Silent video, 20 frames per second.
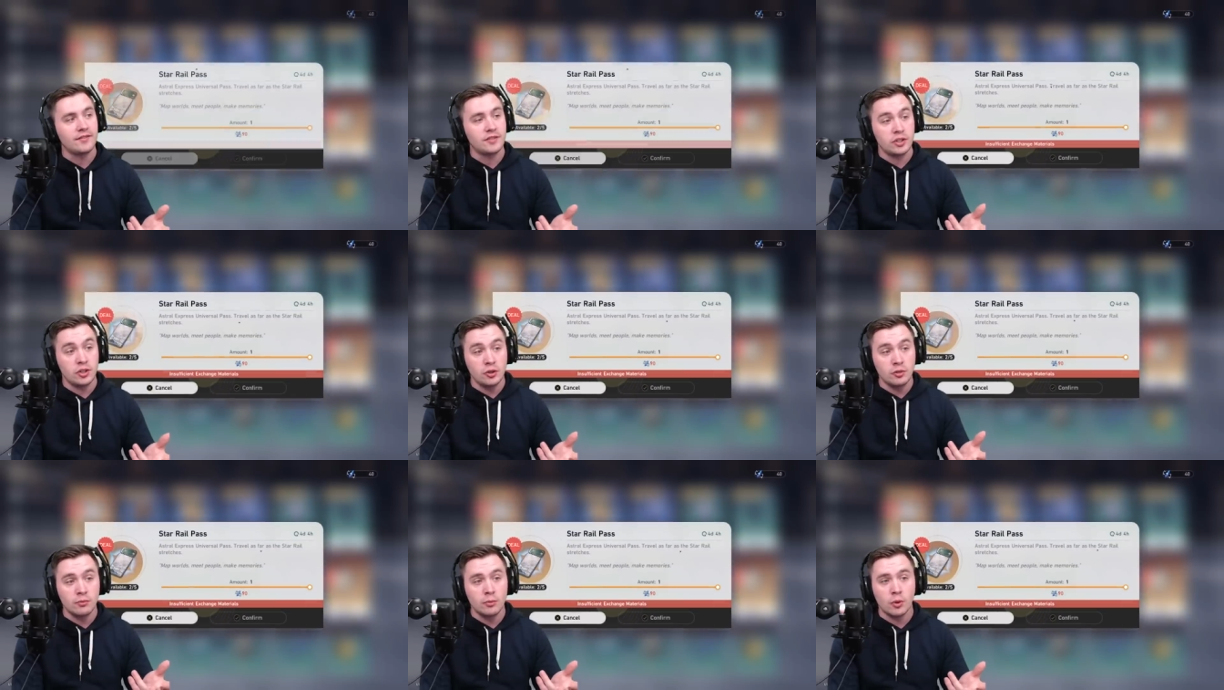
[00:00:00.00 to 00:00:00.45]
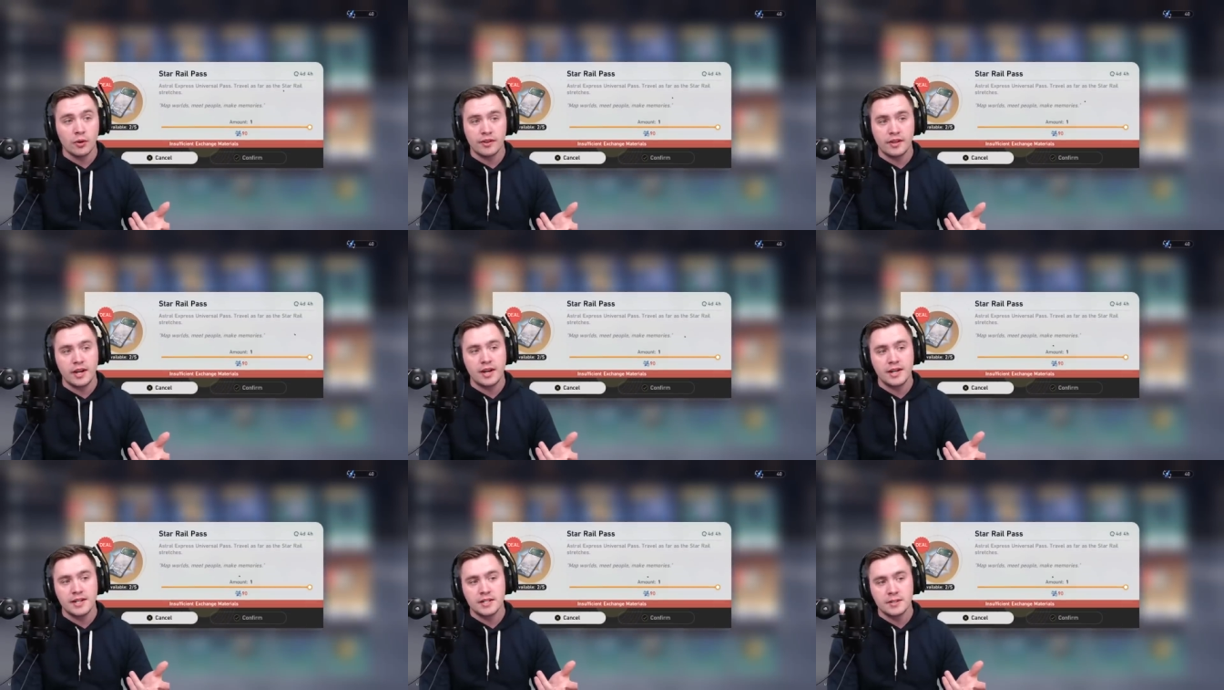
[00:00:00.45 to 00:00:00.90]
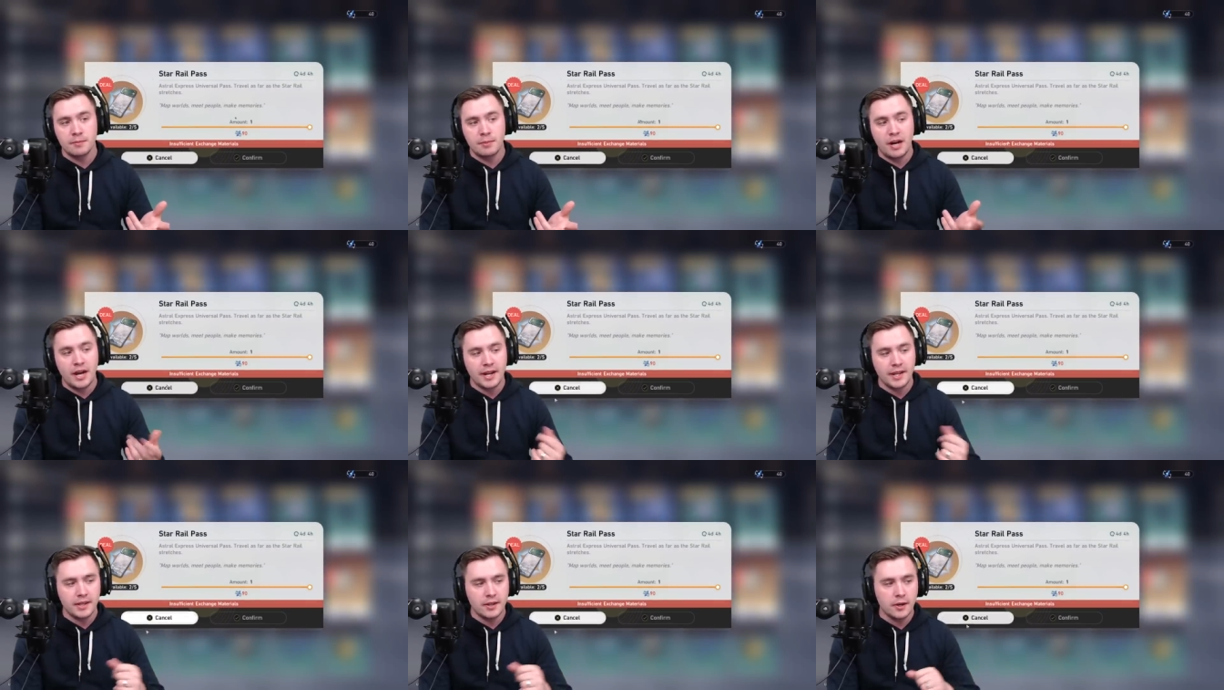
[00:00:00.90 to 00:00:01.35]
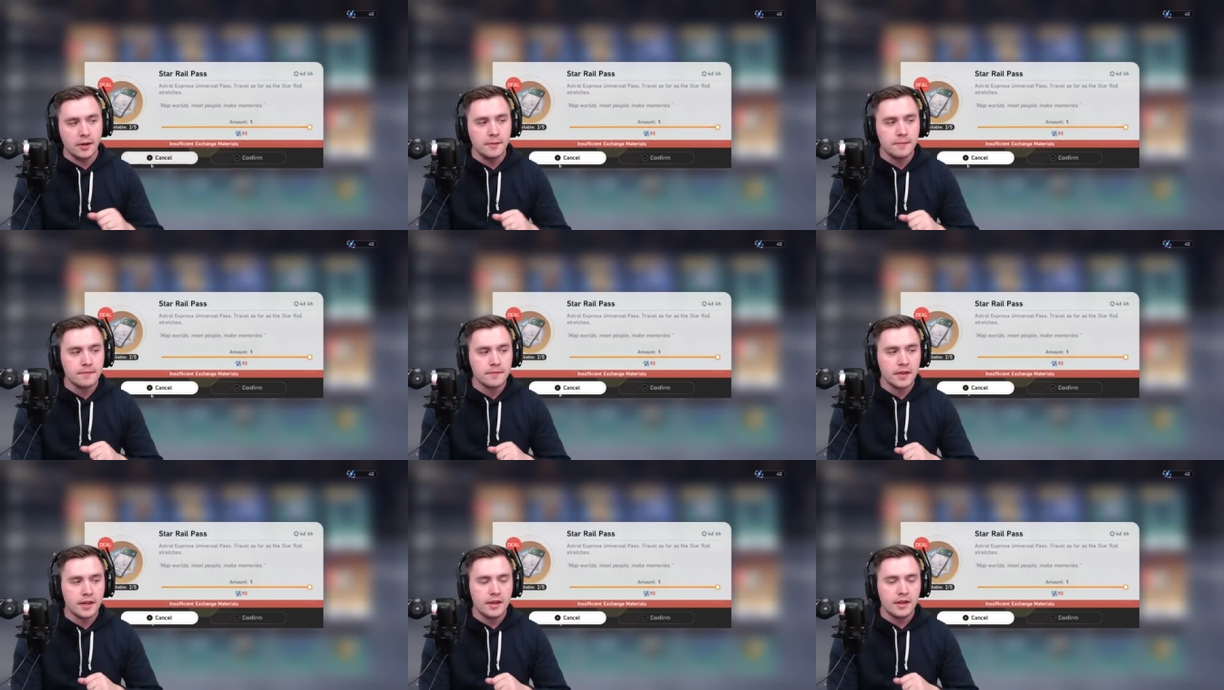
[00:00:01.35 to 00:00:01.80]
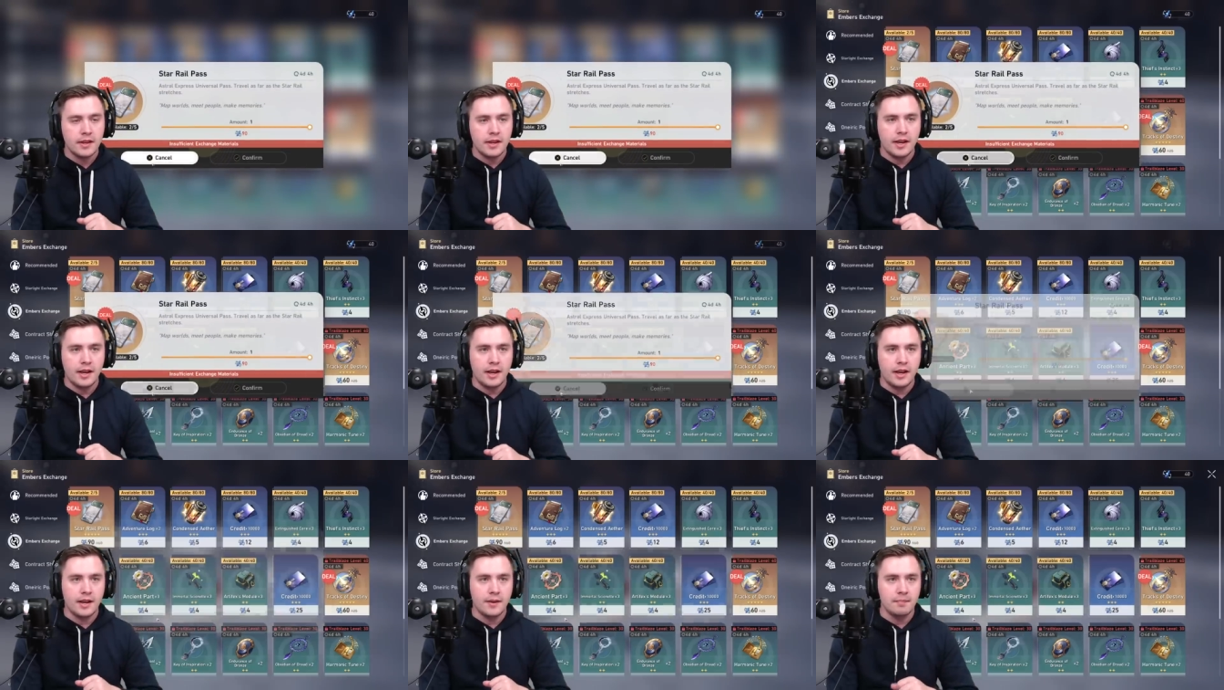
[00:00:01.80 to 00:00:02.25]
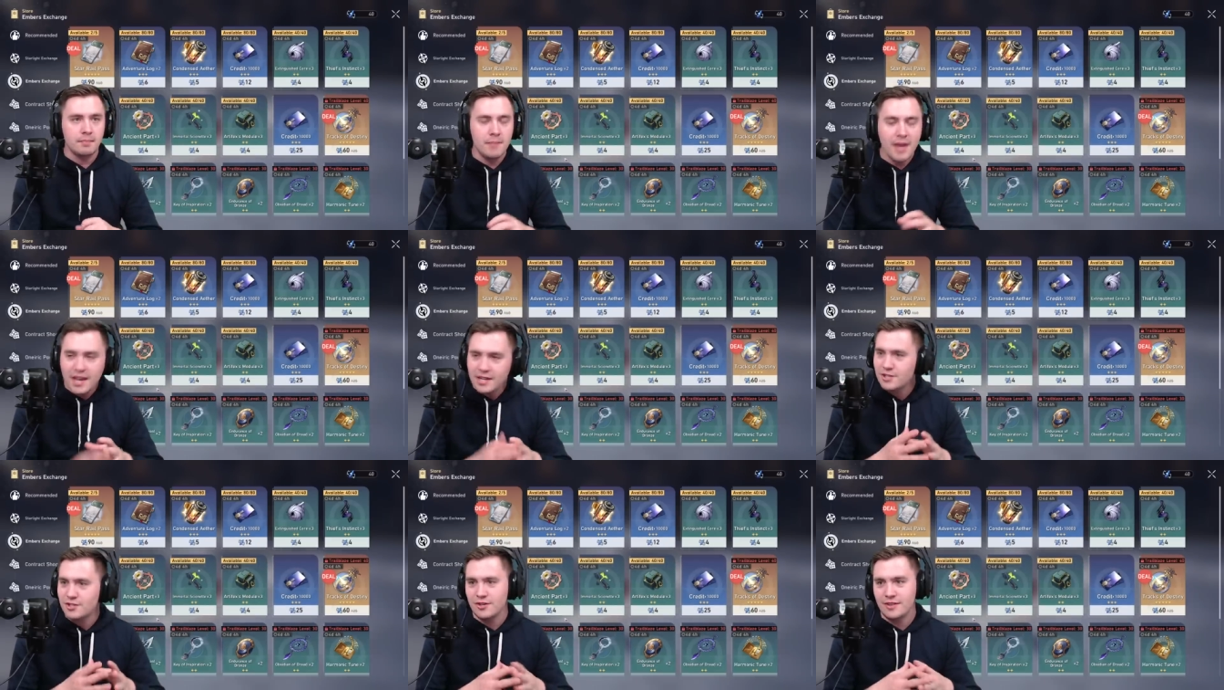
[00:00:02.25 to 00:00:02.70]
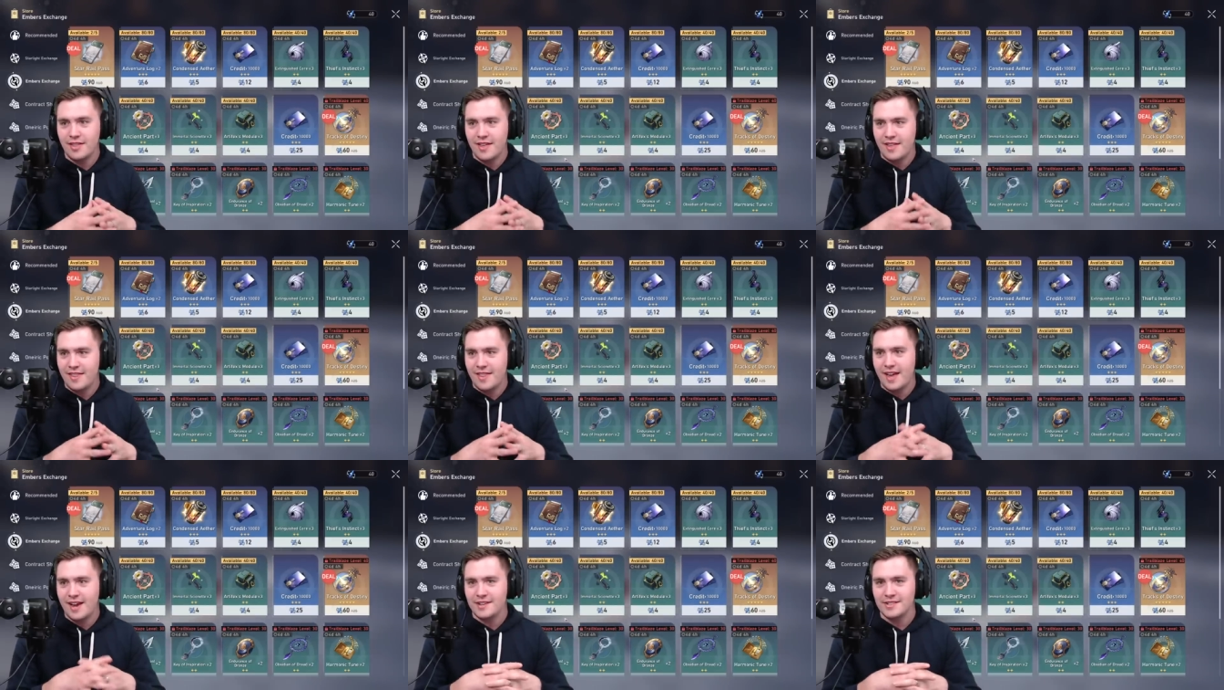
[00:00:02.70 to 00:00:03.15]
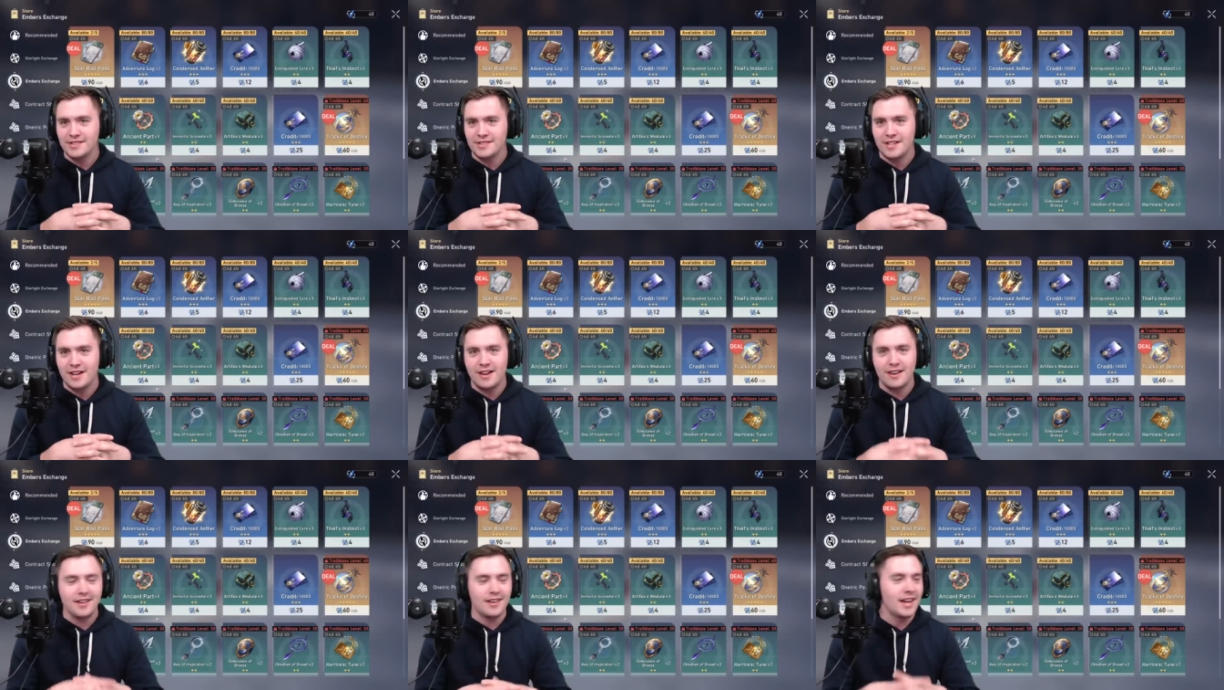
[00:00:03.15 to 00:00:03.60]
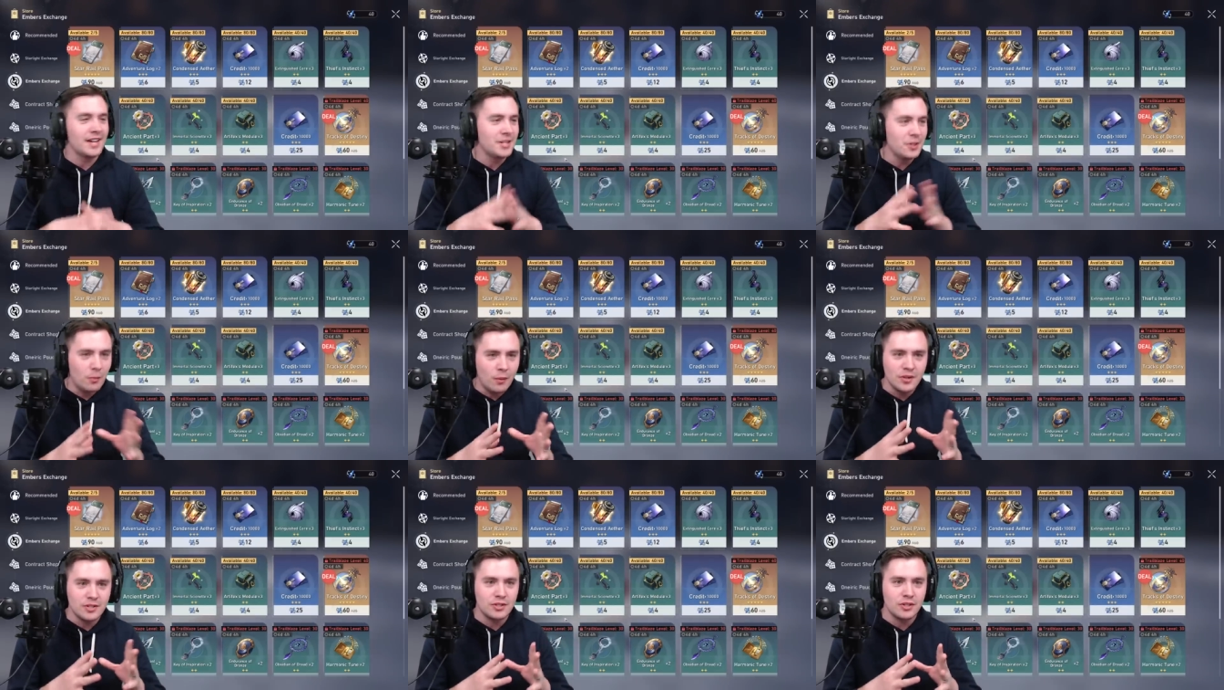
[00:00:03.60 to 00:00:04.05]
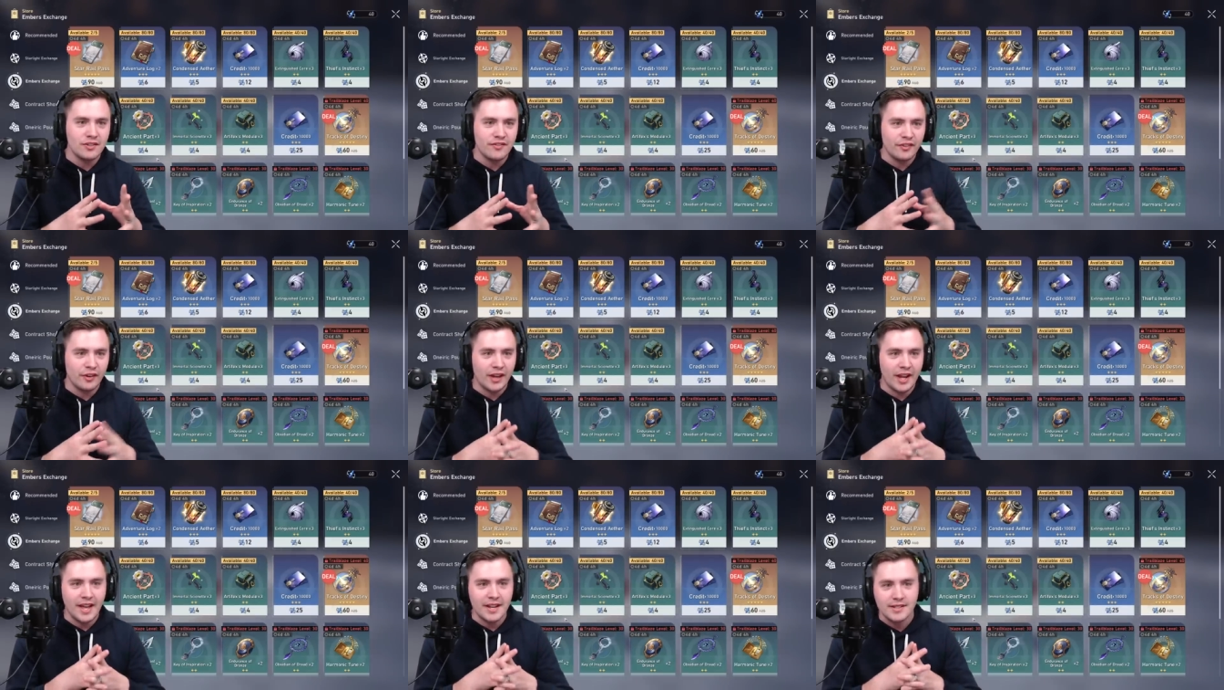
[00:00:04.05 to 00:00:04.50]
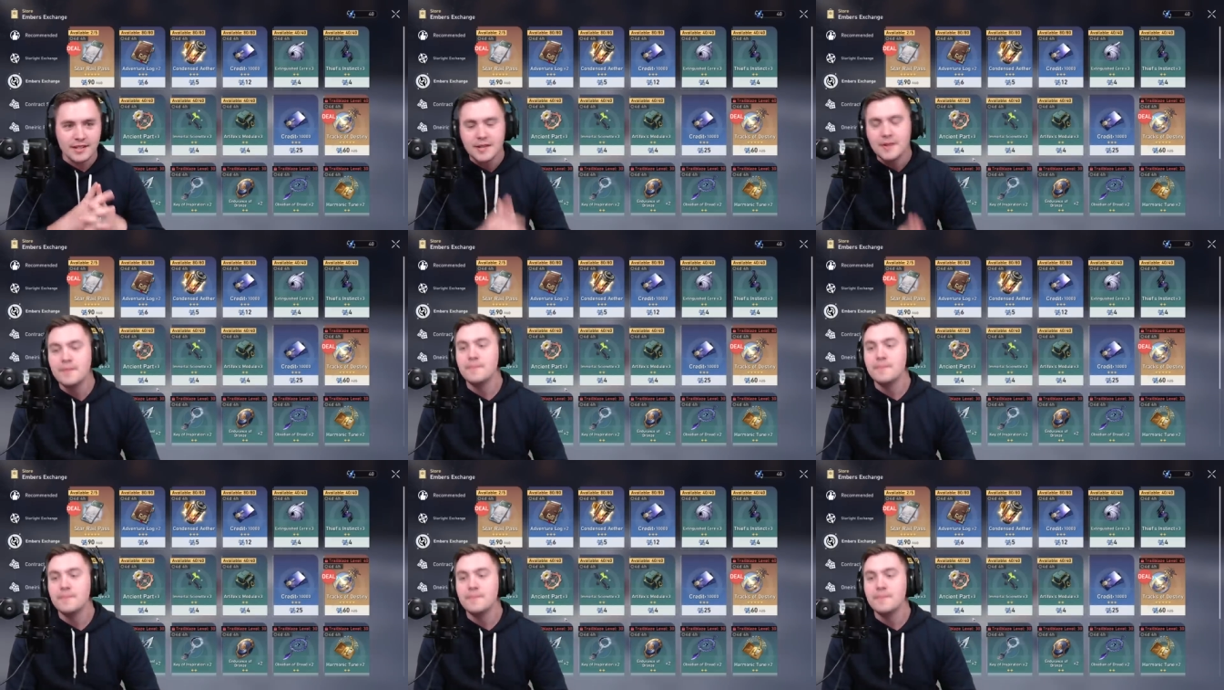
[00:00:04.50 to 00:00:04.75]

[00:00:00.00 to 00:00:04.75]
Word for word: two more that I need to buy here. Uh, make sure that that is done. I don't want you to forget.